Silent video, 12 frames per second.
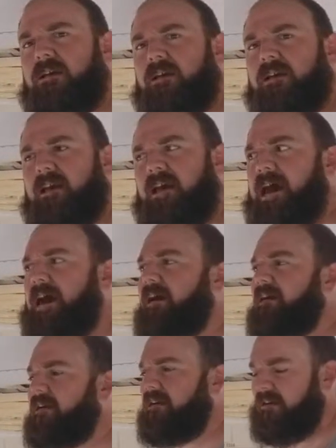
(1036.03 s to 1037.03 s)
Yeah,
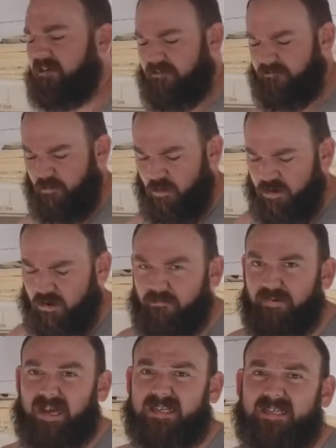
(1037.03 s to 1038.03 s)

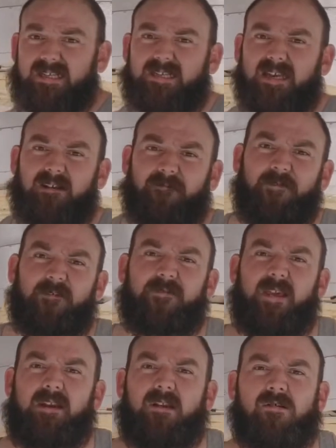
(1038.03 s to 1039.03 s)
$400 instead of
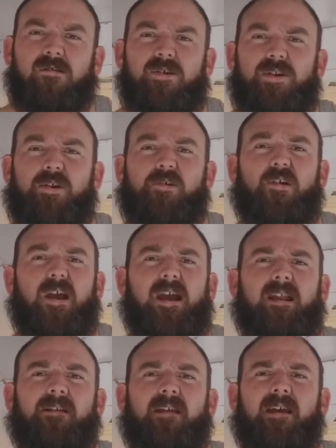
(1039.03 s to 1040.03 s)
$1,500,
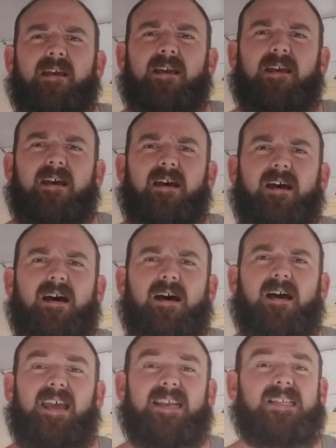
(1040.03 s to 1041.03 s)
$2,000.
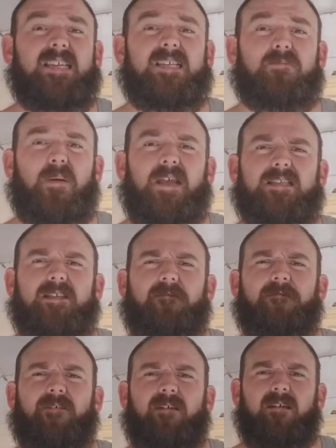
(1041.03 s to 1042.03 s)
It's
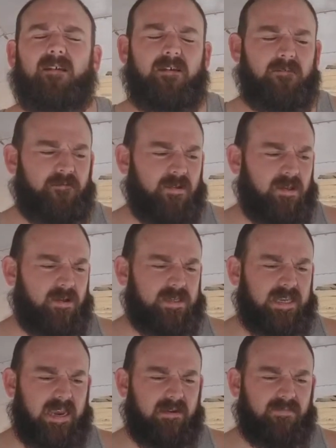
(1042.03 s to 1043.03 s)
expensive for those
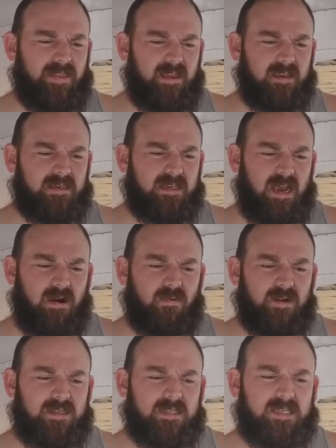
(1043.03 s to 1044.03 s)
damn things. I
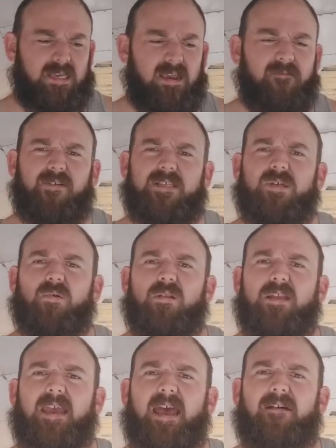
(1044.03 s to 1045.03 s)
wouldn't see every
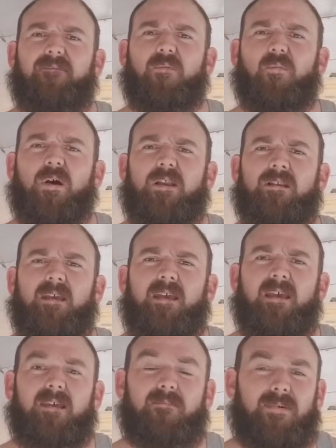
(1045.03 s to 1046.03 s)
schoolie having one,
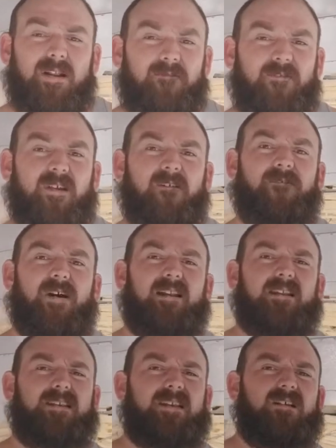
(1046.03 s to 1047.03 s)
but if you could find
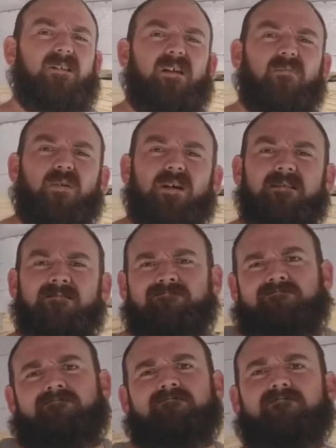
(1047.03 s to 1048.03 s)
a deal on one,
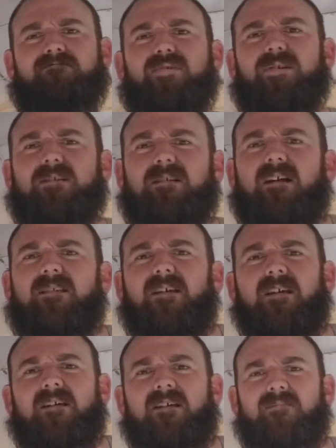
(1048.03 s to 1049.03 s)
put it on
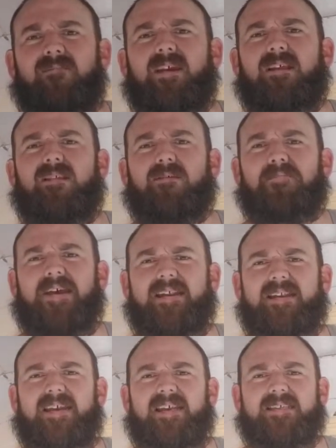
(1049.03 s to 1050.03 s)
there. Make it look
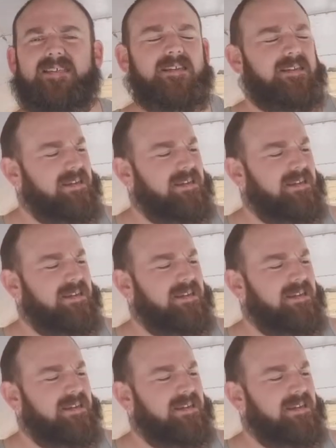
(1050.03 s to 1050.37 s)
badass.